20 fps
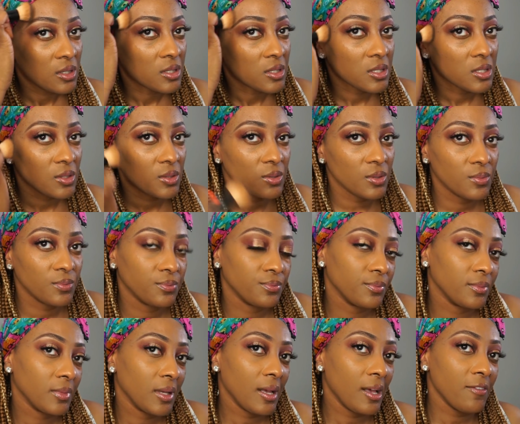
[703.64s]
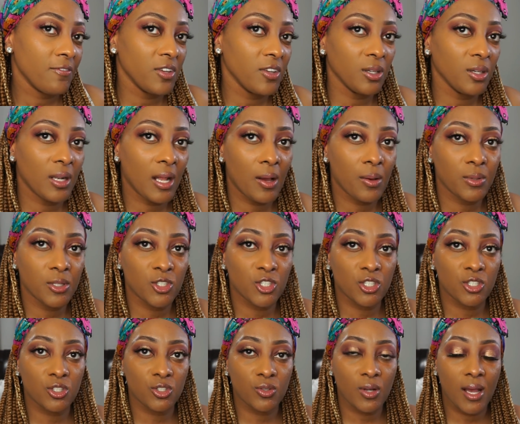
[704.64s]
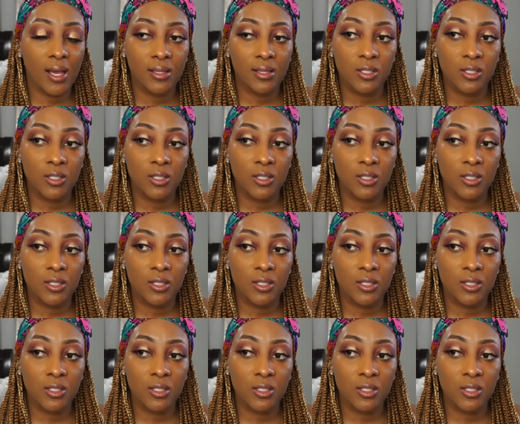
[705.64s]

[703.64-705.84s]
so I figured I would just try